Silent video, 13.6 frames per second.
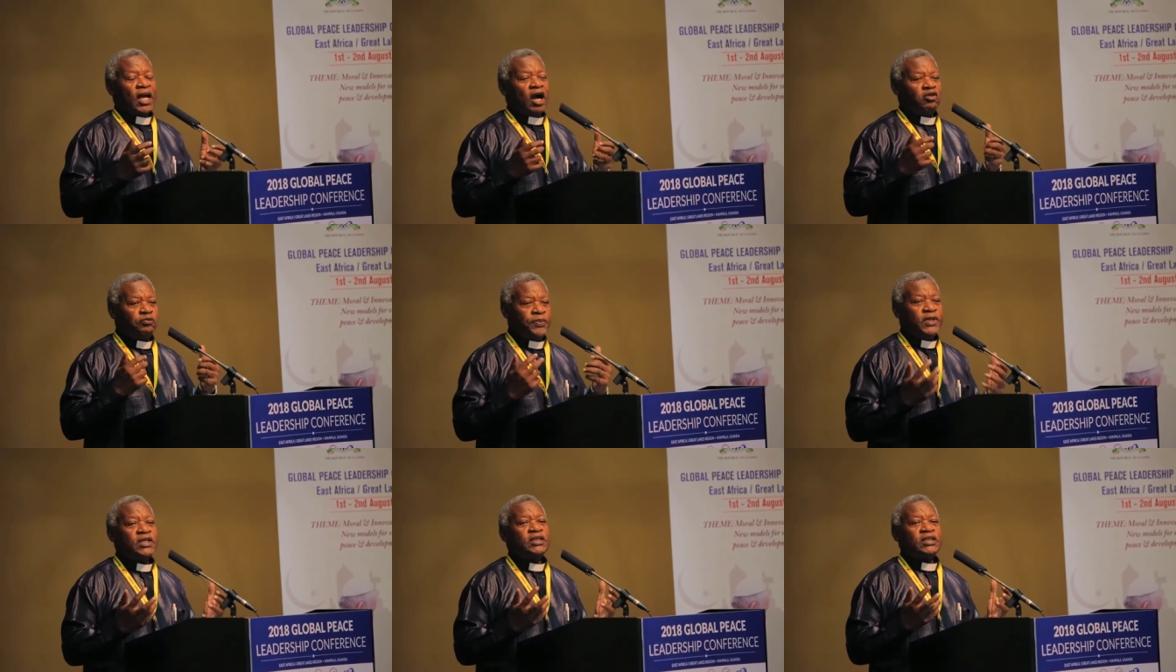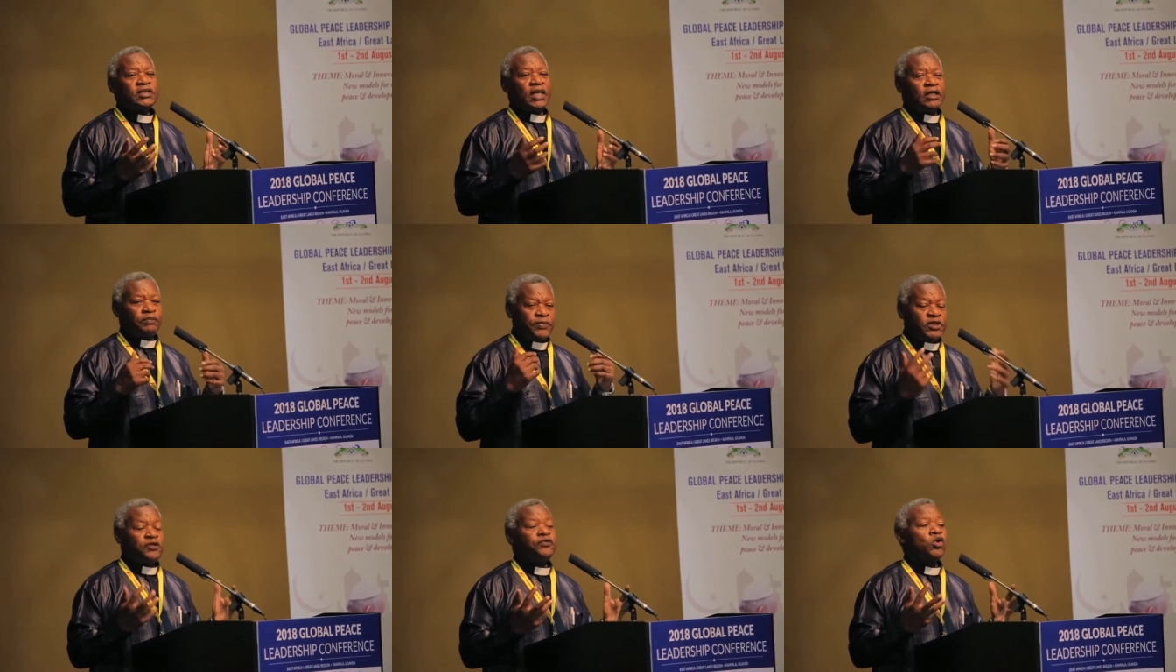of peace
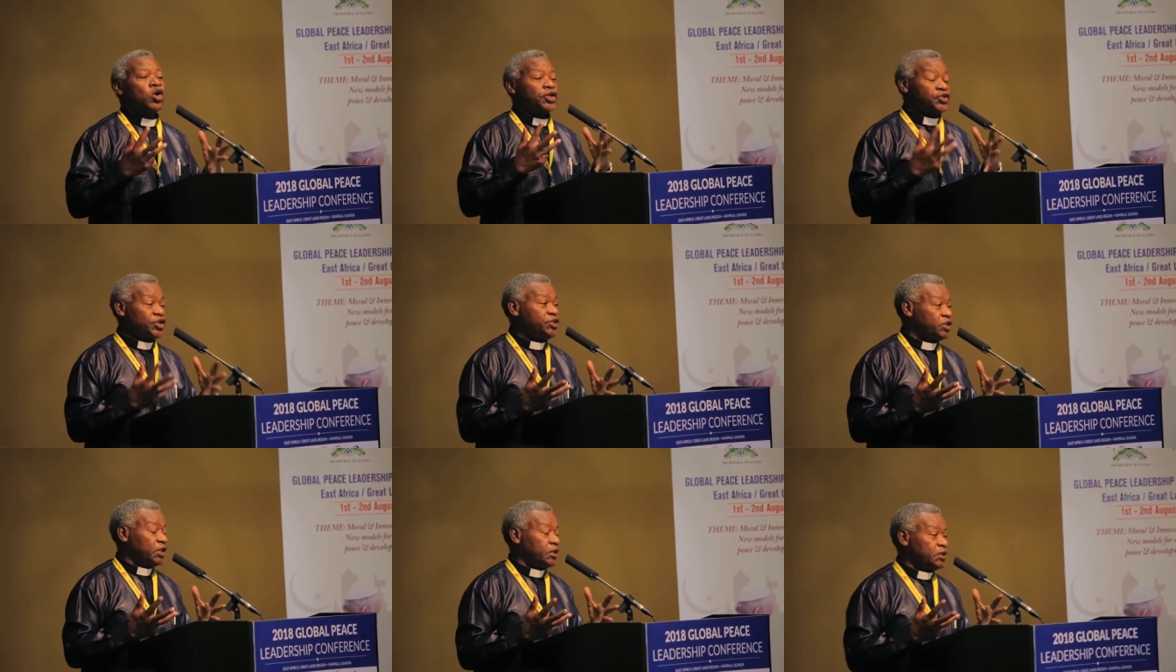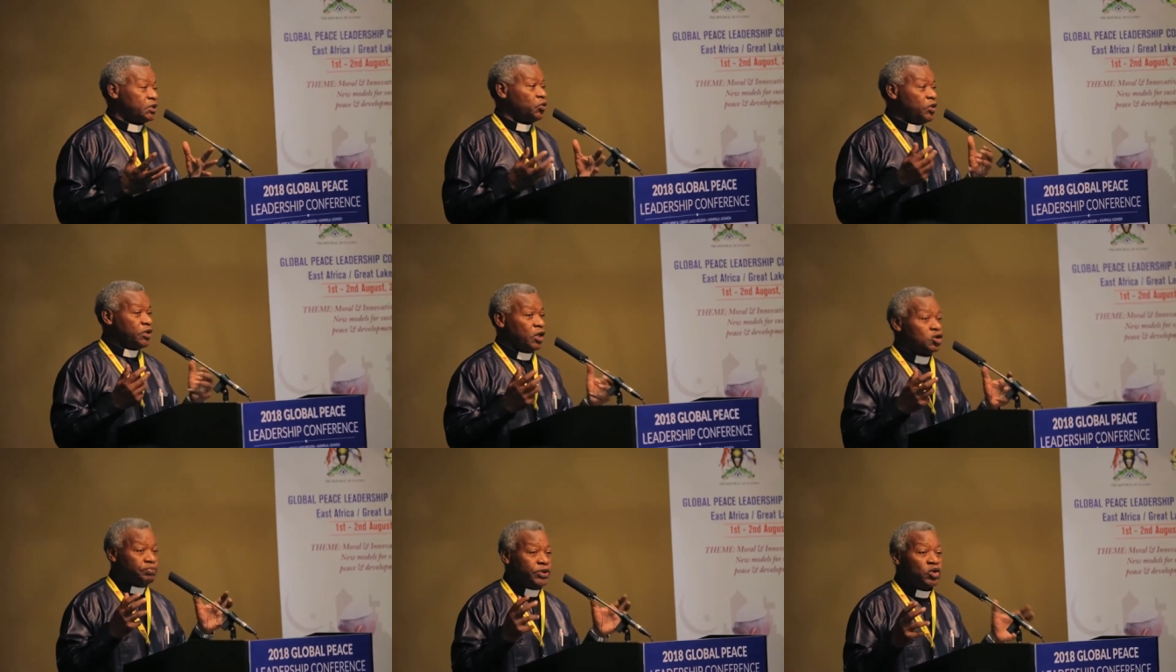and peaceful existence
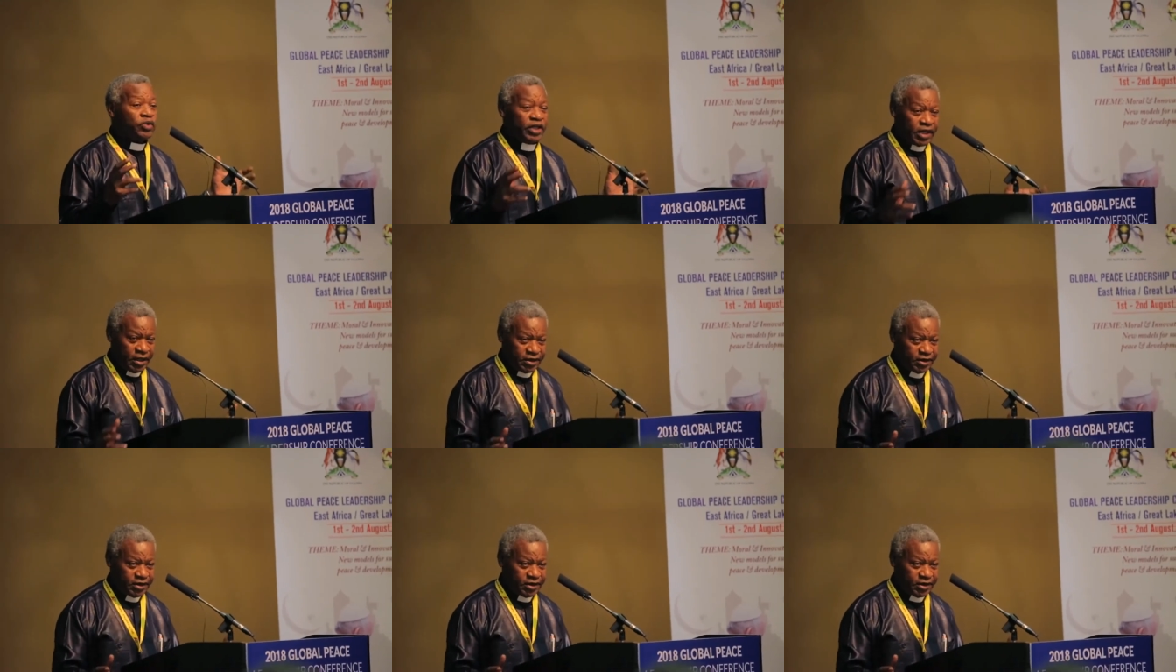without building